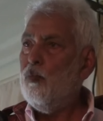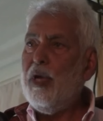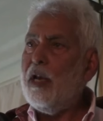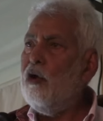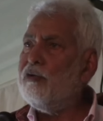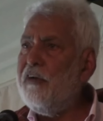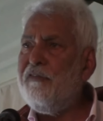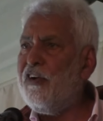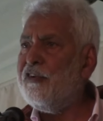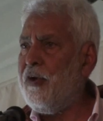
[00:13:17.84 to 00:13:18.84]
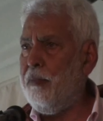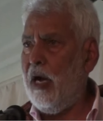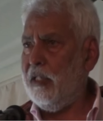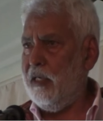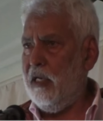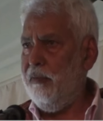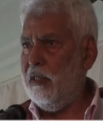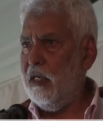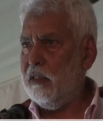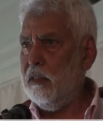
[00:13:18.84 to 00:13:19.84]
We are no different from other
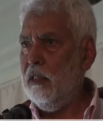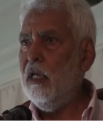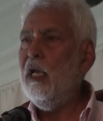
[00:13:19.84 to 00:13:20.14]
immigrants.